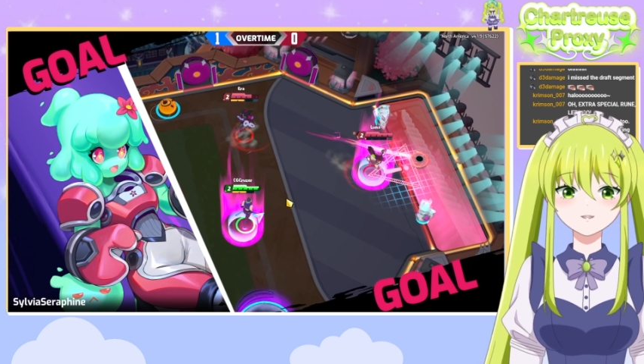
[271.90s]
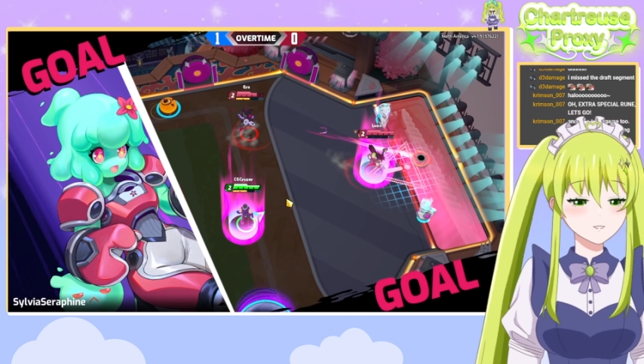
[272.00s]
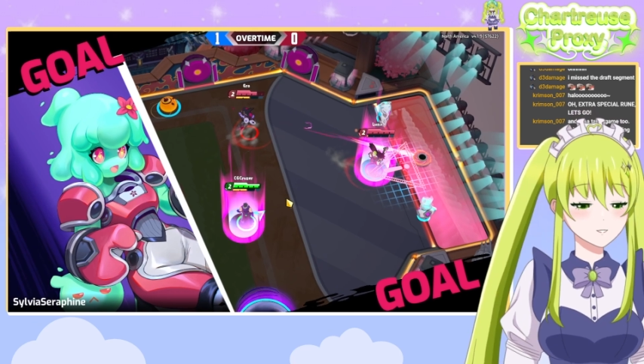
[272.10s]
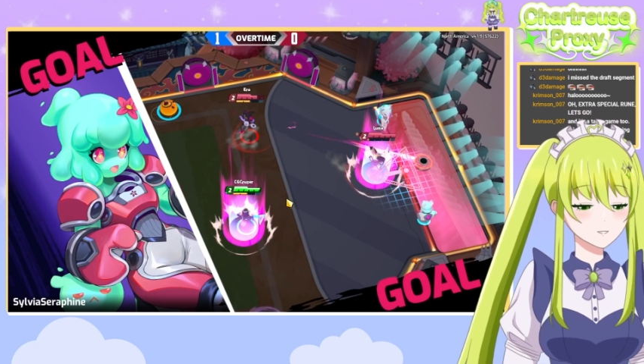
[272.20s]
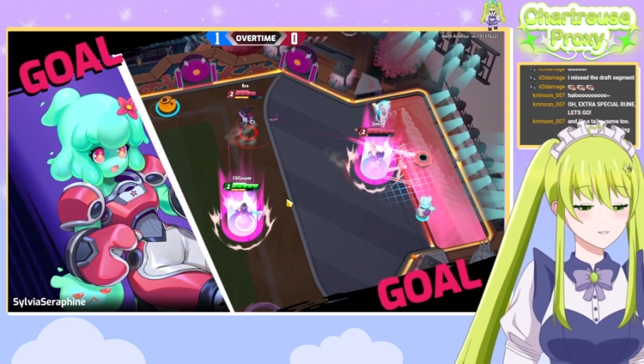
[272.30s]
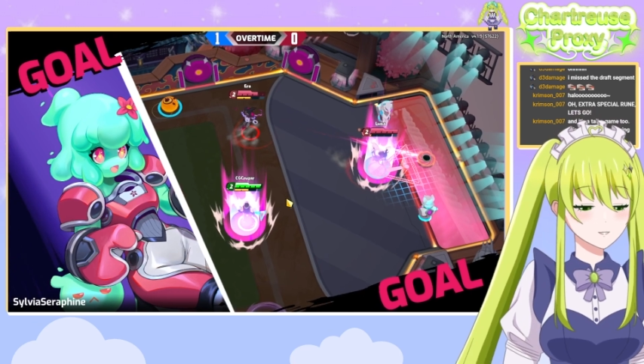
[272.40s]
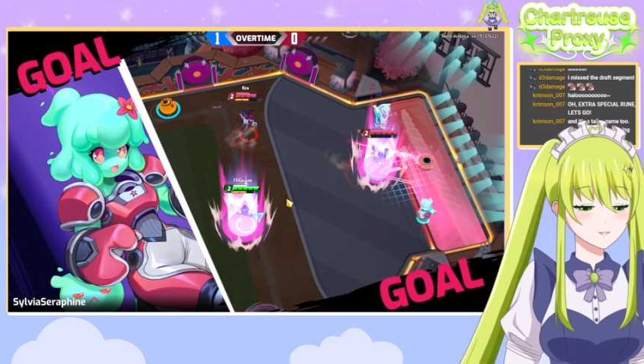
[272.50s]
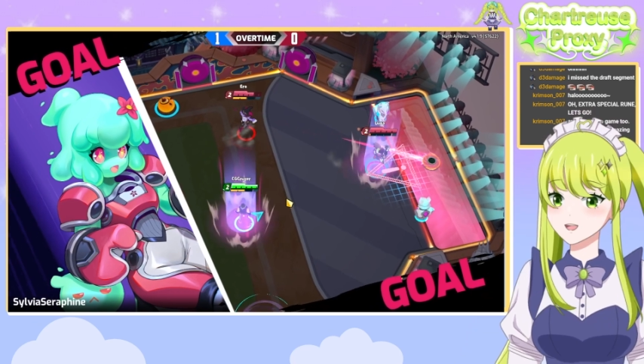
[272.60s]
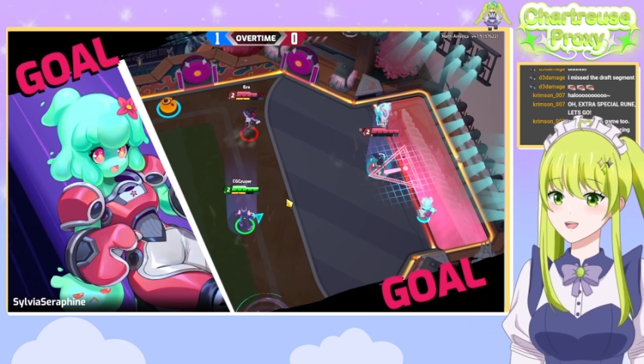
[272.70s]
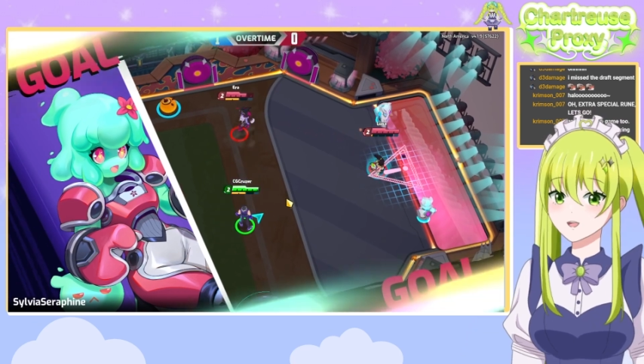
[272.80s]

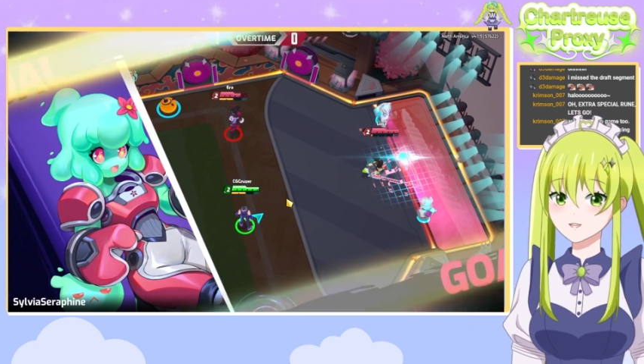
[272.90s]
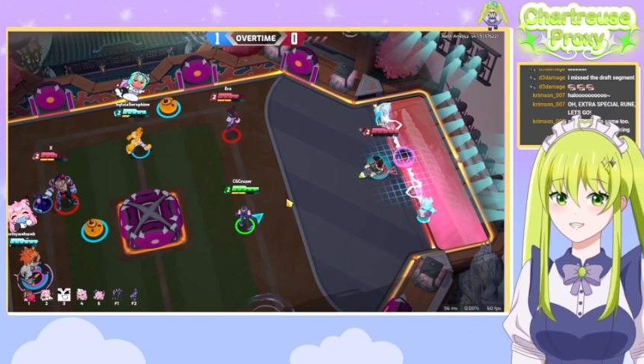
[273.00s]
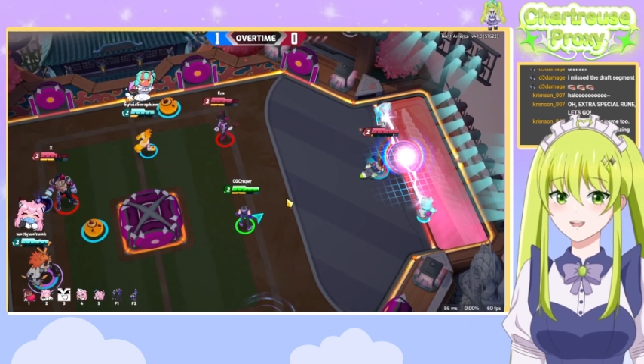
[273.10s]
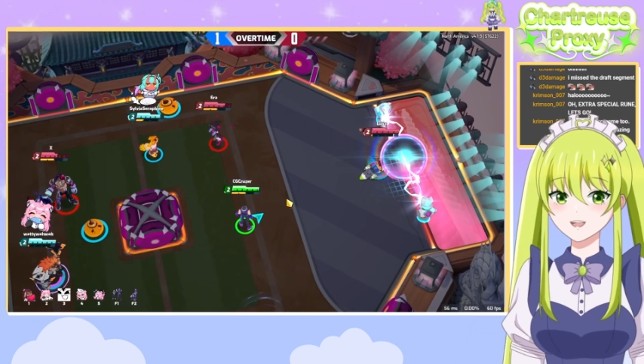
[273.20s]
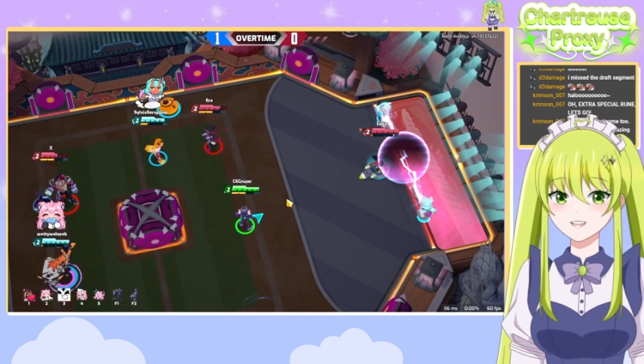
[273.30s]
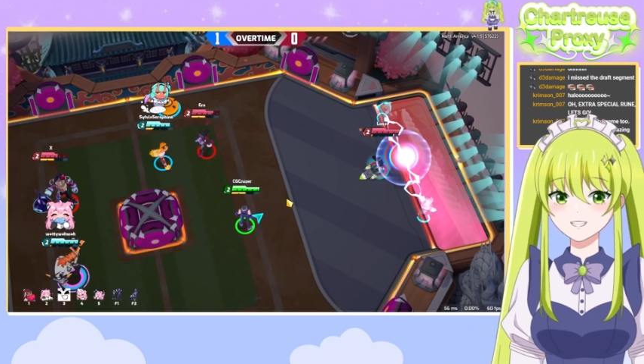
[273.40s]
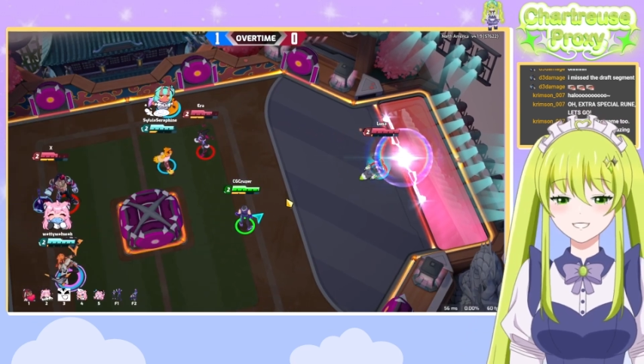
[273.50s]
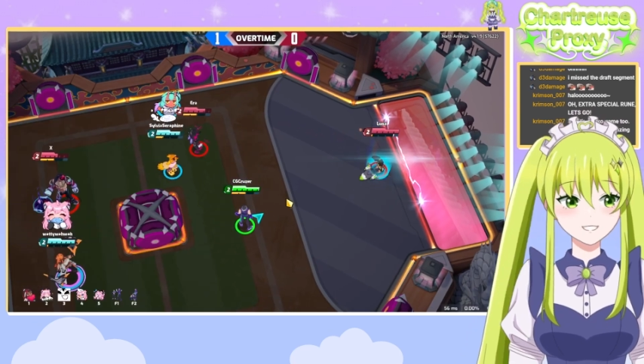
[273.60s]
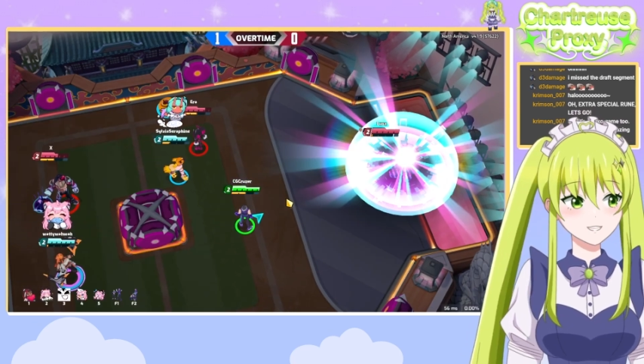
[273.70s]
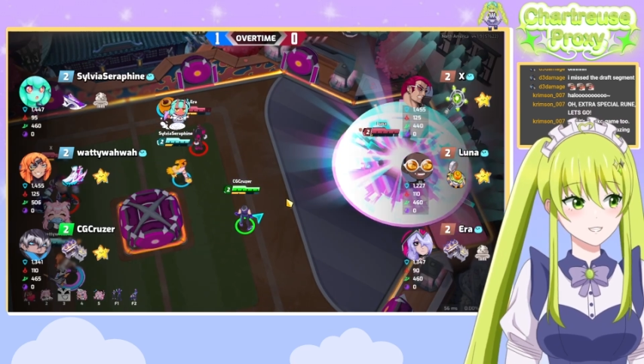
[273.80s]
Wow, guys, that's
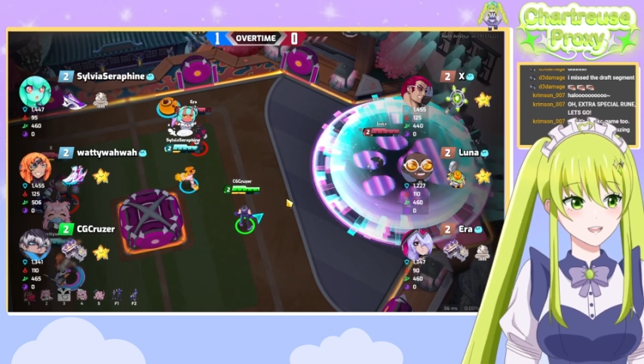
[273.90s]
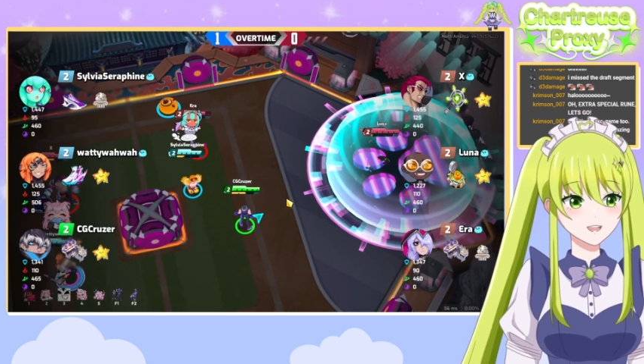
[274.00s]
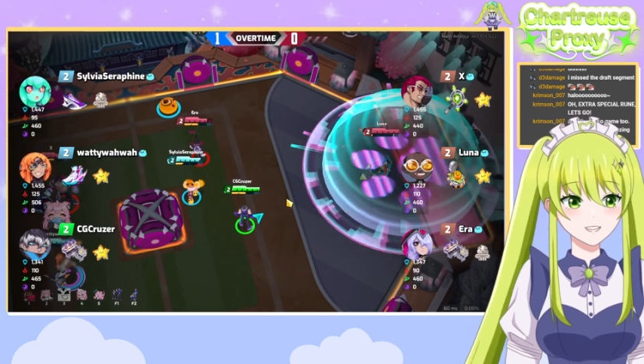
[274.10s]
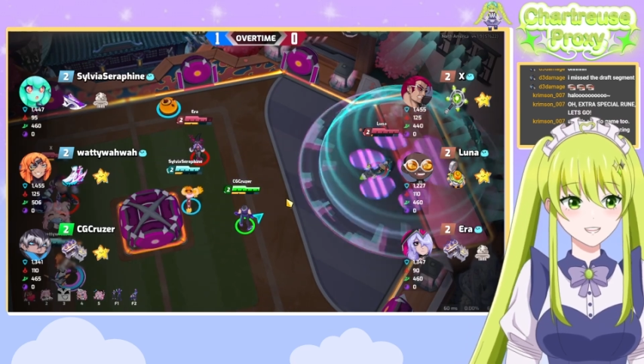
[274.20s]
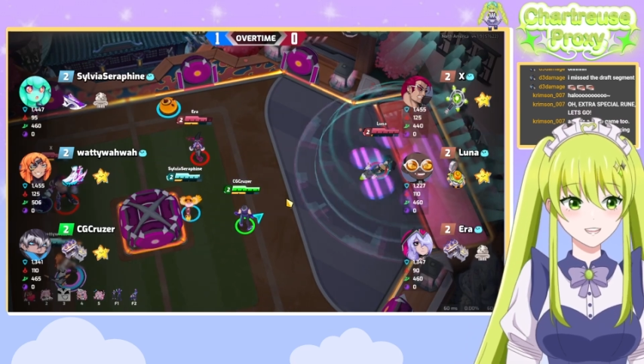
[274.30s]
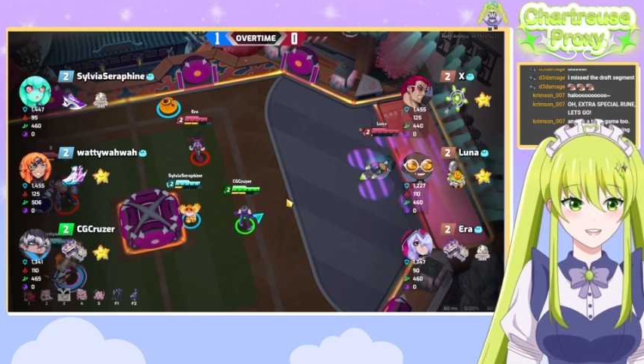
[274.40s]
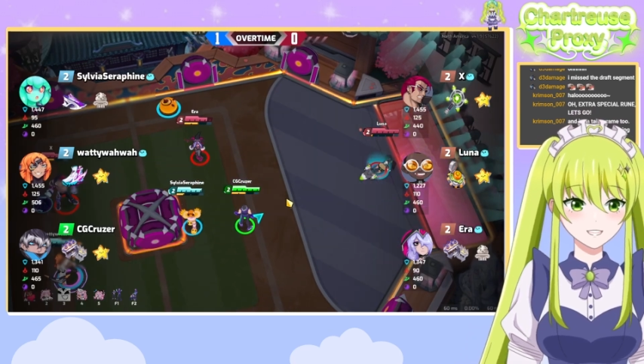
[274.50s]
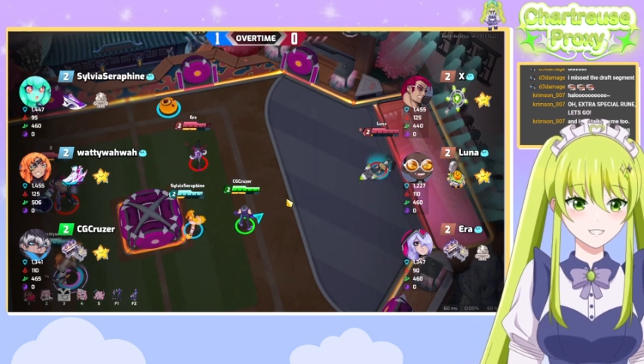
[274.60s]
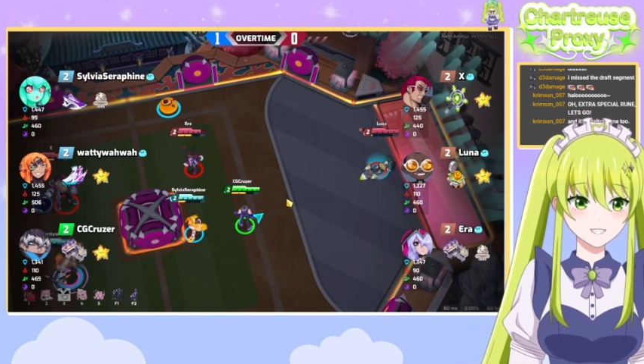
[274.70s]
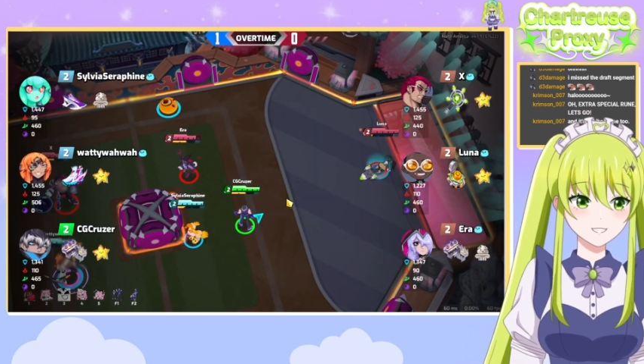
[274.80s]

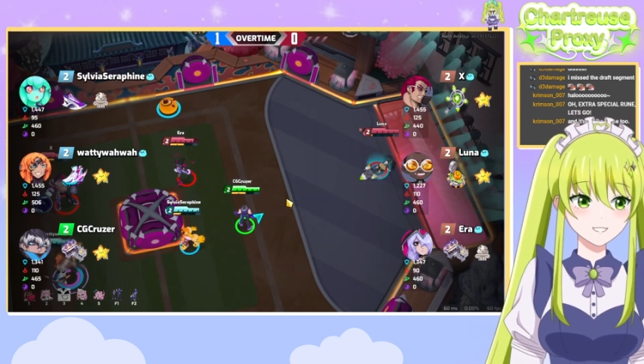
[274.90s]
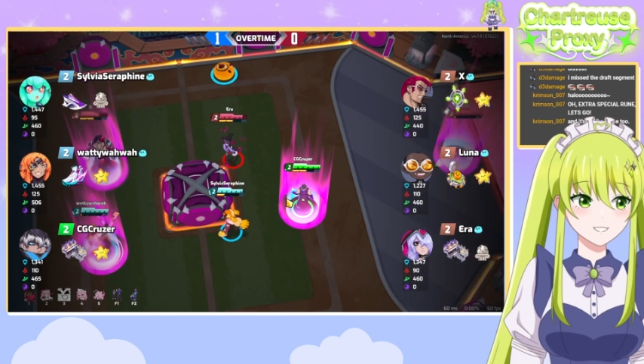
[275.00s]
hilarious!